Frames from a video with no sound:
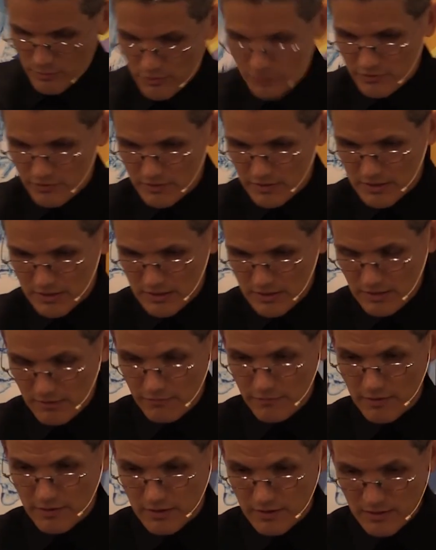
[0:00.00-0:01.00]
you
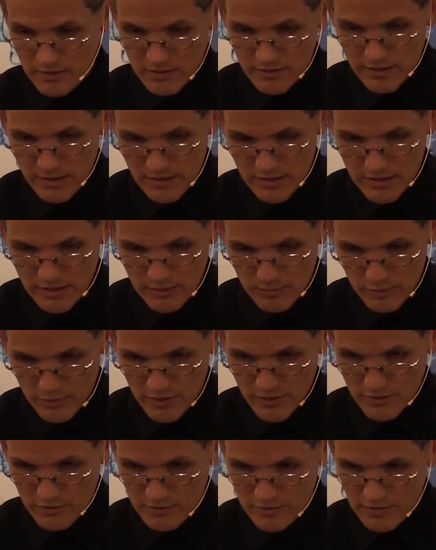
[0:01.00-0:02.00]
significantly in that
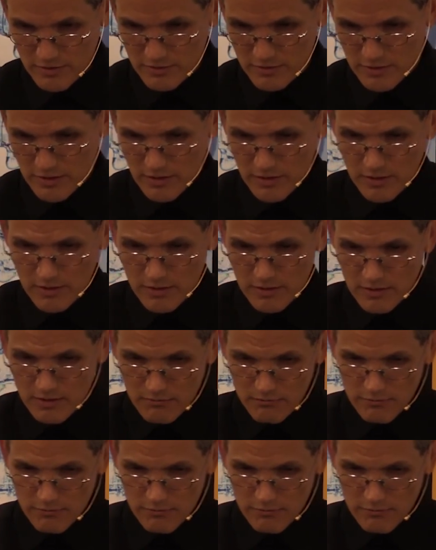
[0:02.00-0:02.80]
process of